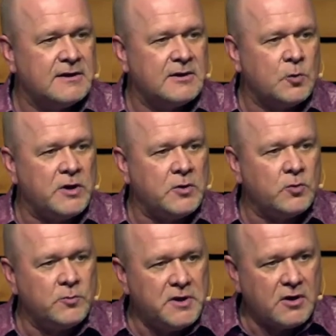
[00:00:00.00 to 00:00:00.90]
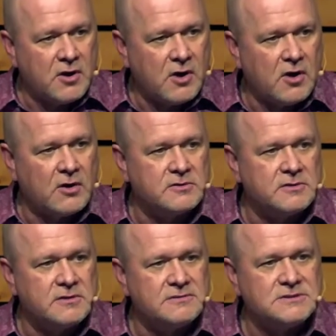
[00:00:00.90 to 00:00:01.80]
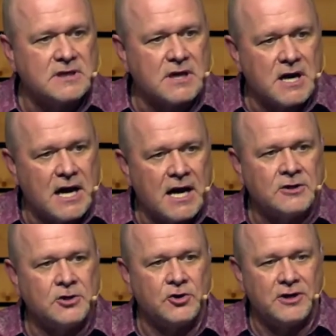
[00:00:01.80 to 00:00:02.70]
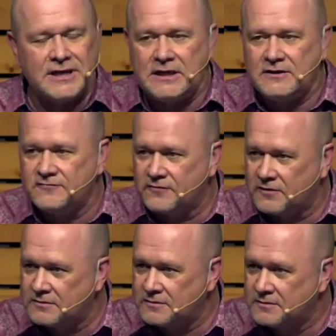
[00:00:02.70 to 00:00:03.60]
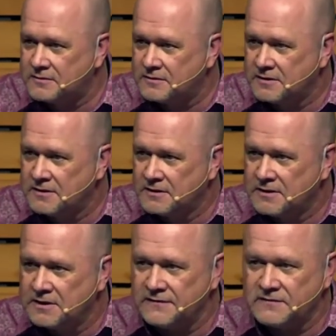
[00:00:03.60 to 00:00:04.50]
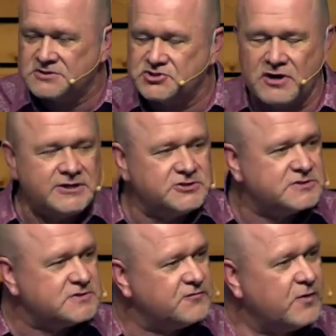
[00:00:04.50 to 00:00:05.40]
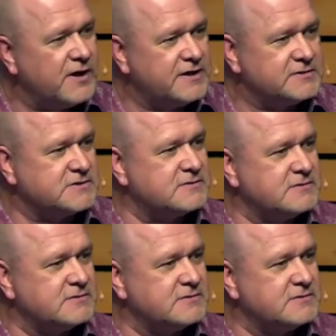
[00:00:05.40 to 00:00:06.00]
we will be called to conquer evil in the strangest of ways,